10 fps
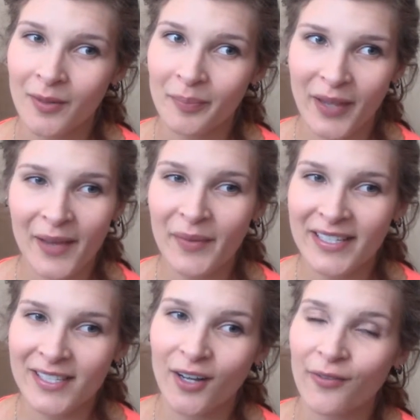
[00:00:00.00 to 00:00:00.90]
pick
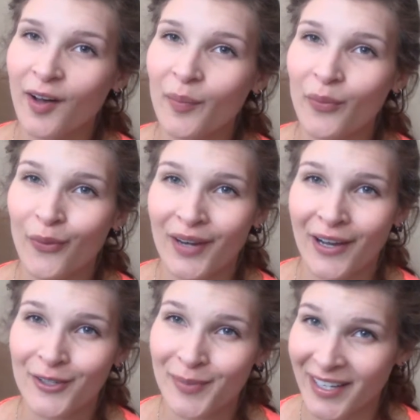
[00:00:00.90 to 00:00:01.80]
myself up when I
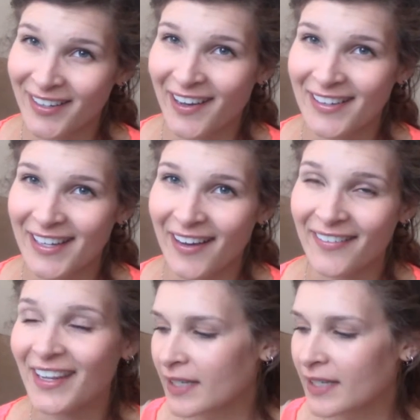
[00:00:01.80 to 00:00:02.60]
was being knocked down.